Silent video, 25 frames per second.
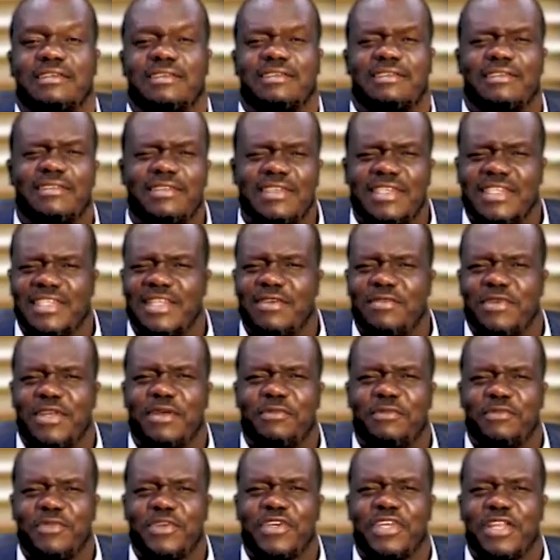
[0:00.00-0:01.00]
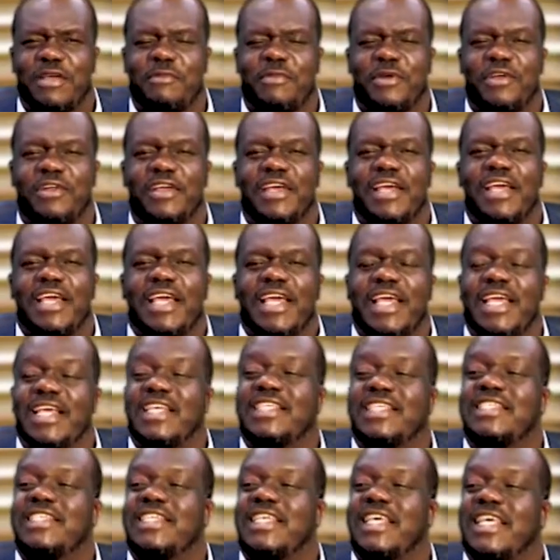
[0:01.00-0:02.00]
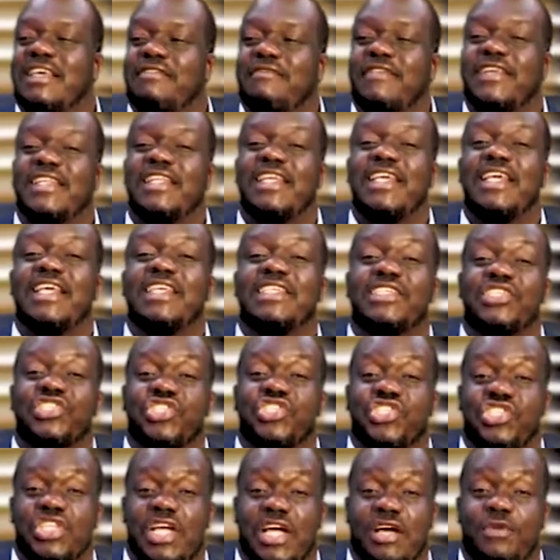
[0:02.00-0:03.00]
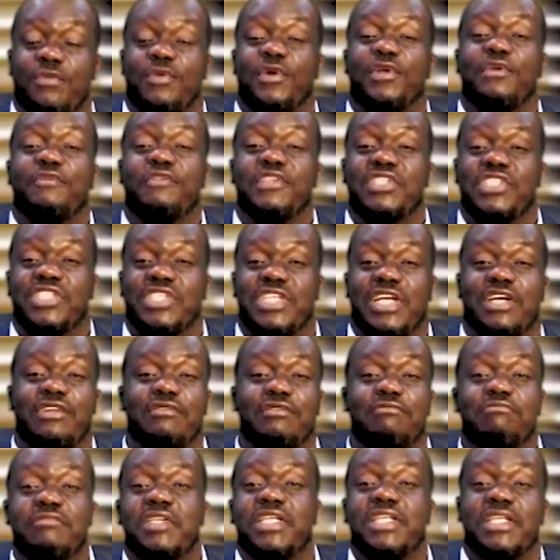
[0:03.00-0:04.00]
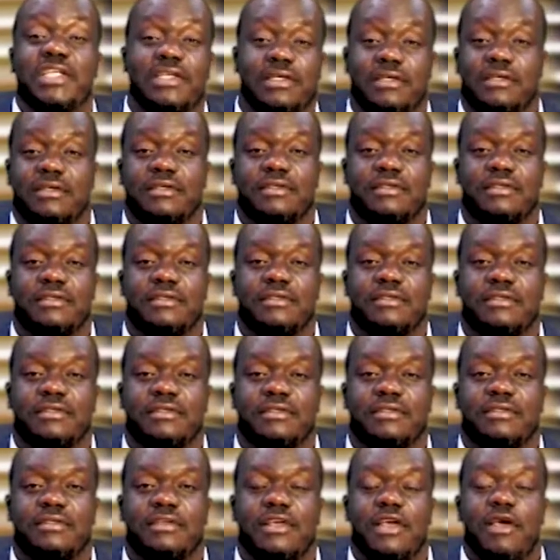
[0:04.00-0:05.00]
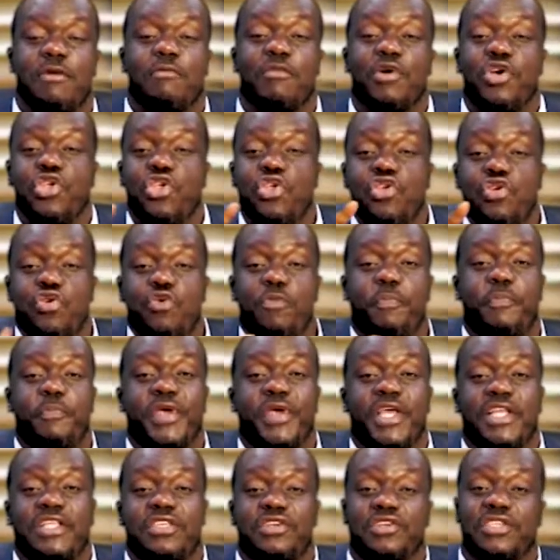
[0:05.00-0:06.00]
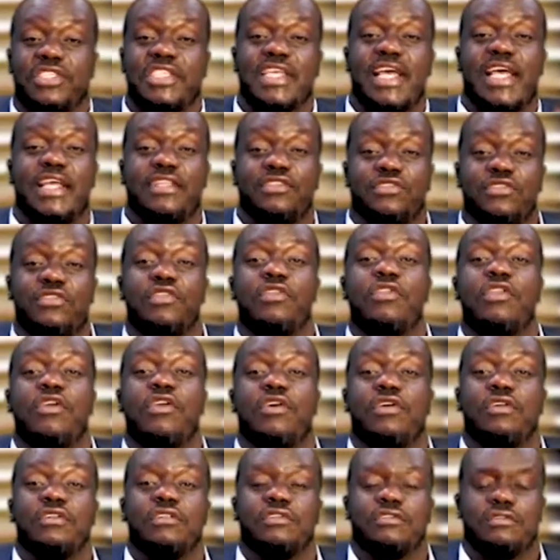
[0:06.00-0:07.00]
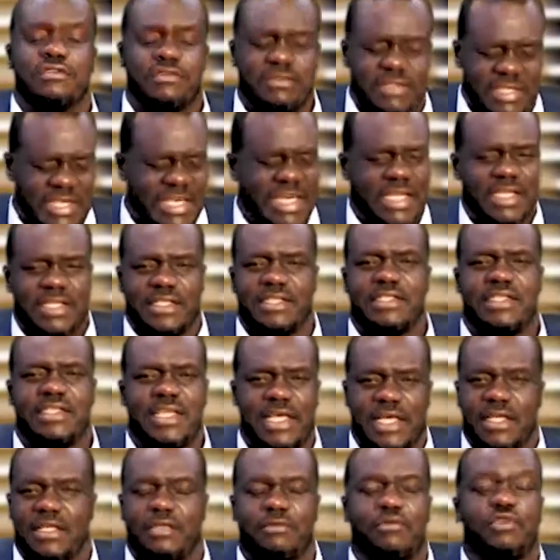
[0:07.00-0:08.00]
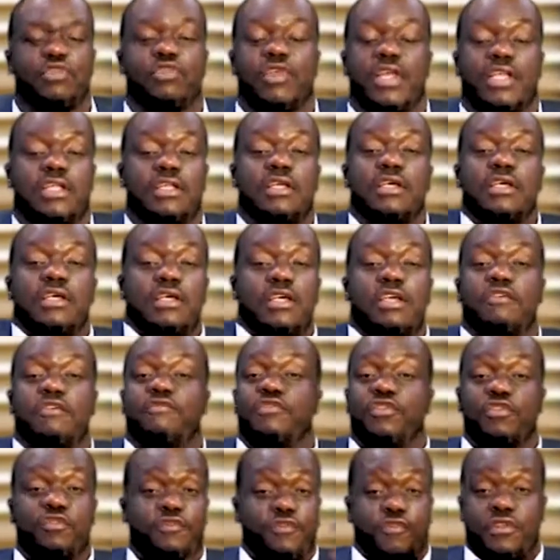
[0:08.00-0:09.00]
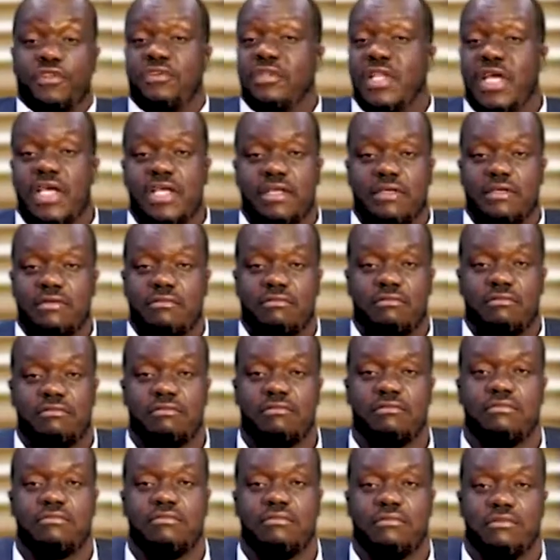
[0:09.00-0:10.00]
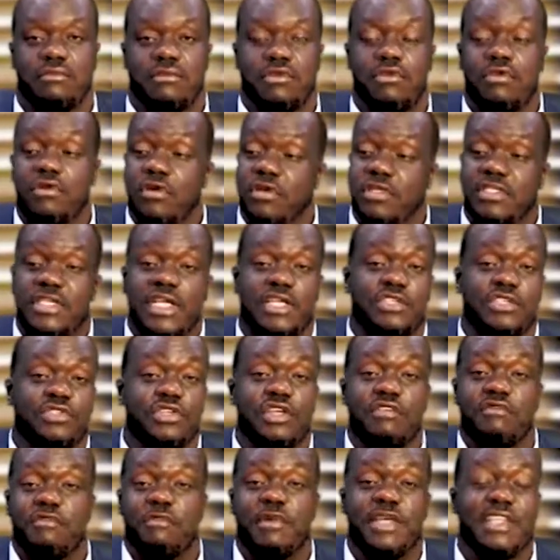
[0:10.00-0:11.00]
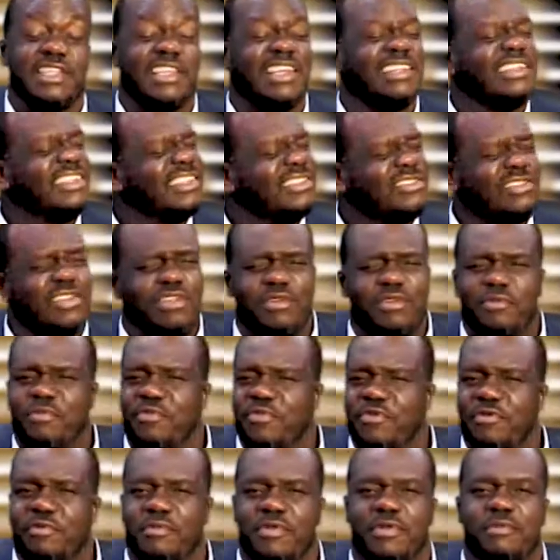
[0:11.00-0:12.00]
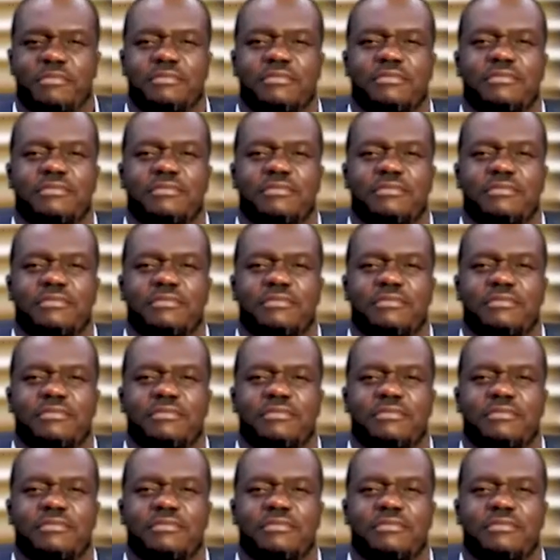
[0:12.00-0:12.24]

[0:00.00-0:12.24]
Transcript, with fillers: Understand what I'm talking about? He is giving his child, one of his child, money. But you paid your tithe to the Lord. So get it, get it. Well, then, if you feel like oh, God said I should give you my tithe, it's not a problem.